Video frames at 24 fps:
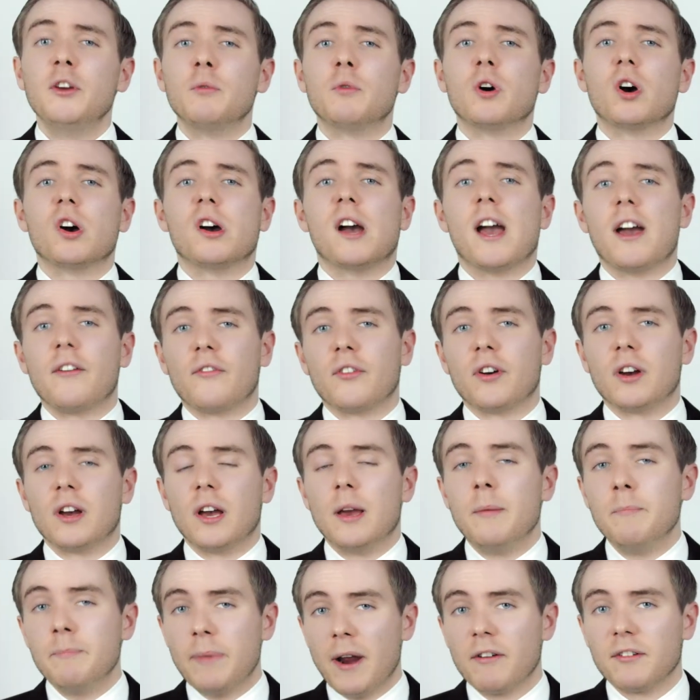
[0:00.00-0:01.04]
you were
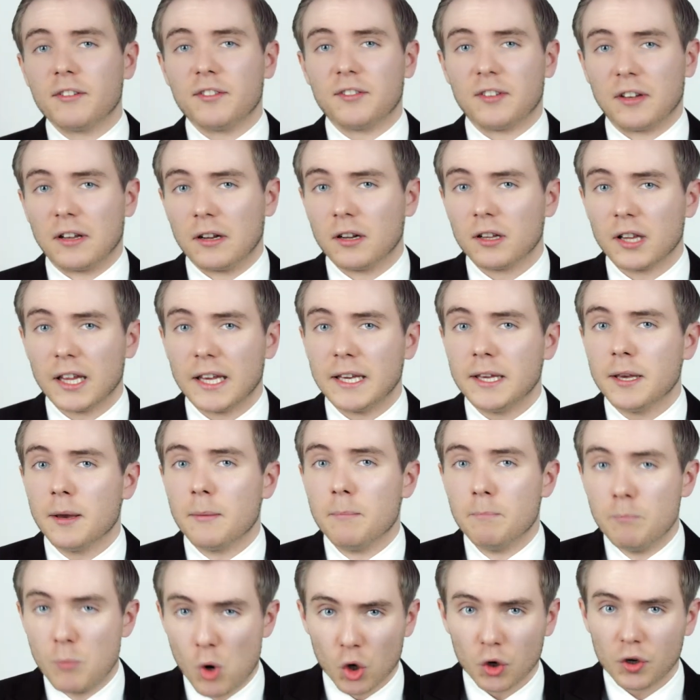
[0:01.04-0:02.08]
ever embarrassingly
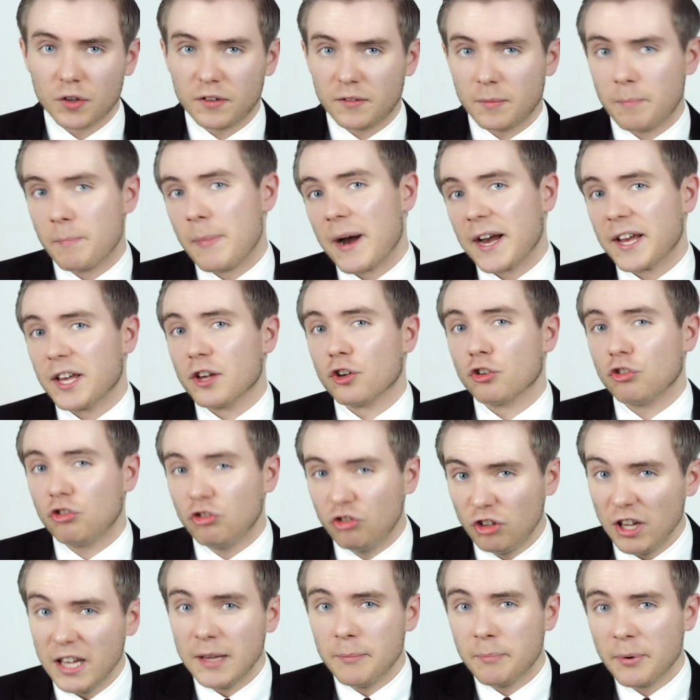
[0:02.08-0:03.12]
mugged by a
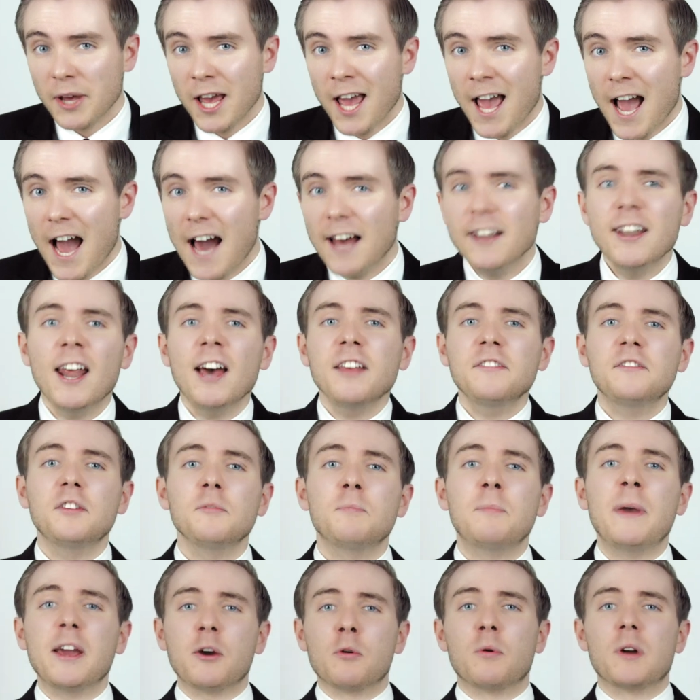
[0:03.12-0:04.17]
sheep and had
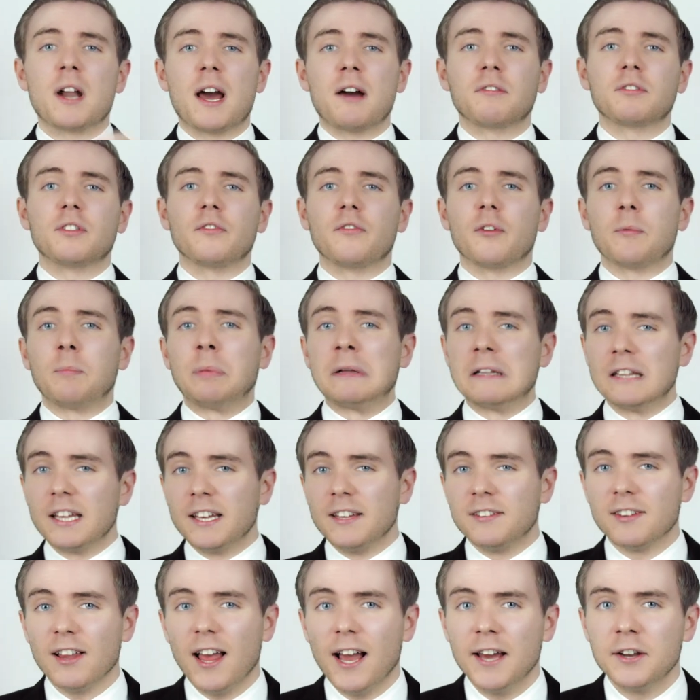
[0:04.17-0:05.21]
to pick one out of a
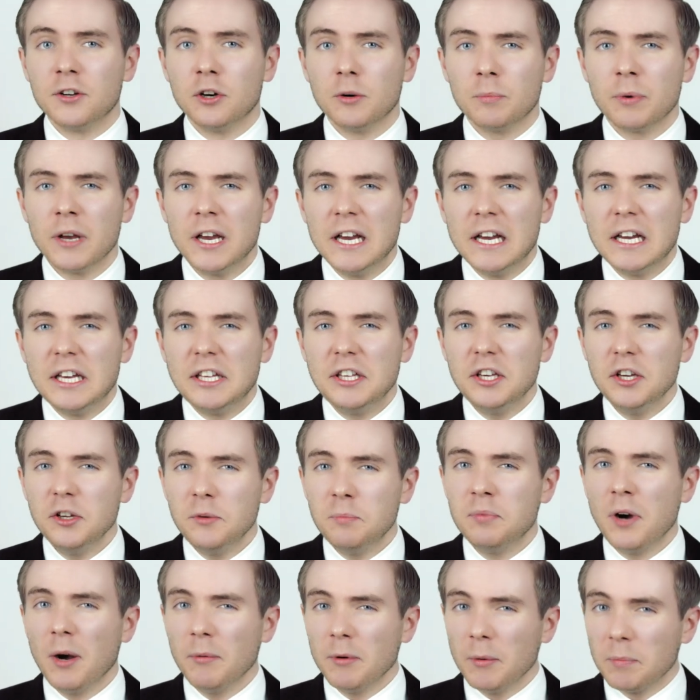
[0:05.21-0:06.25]
police lineup,
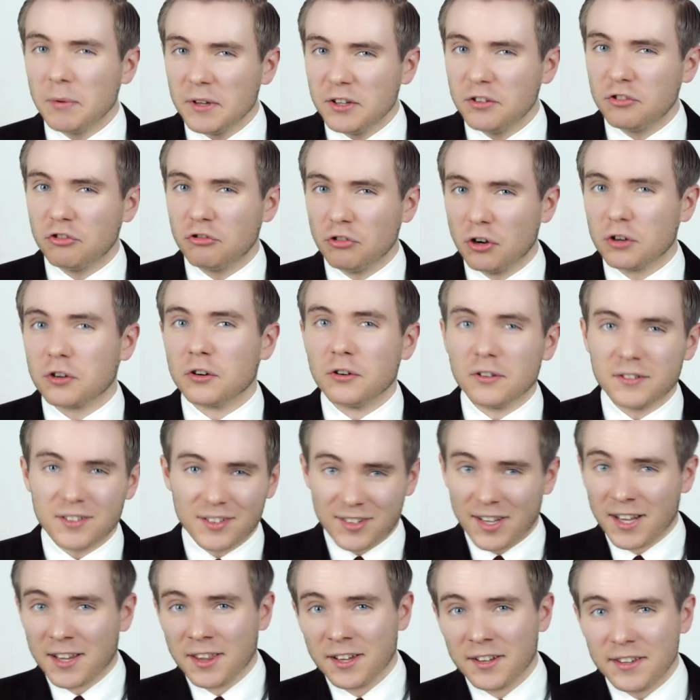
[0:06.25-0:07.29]
you'd probably struggle to
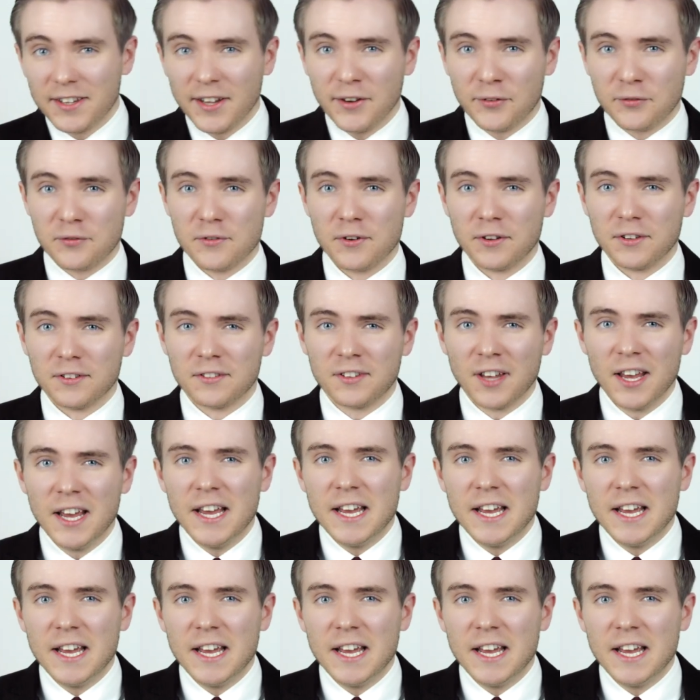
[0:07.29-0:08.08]
tell the difference.